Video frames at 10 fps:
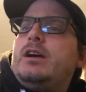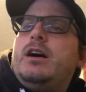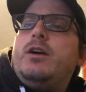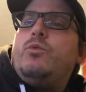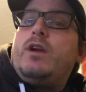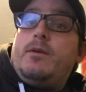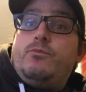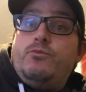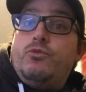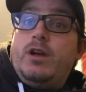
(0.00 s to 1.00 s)
Uh, what
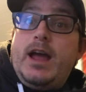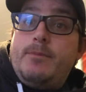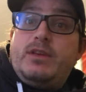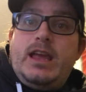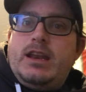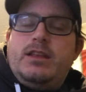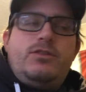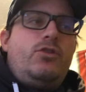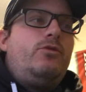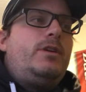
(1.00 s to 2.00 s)
I am
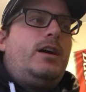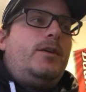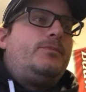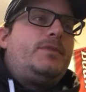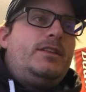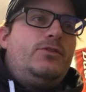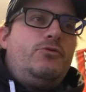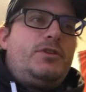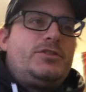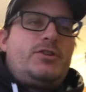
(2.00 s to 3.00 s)
getting though, um, and
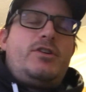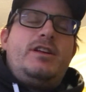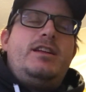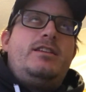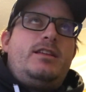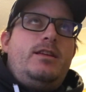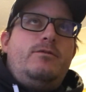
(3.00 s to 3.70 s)
Luke is already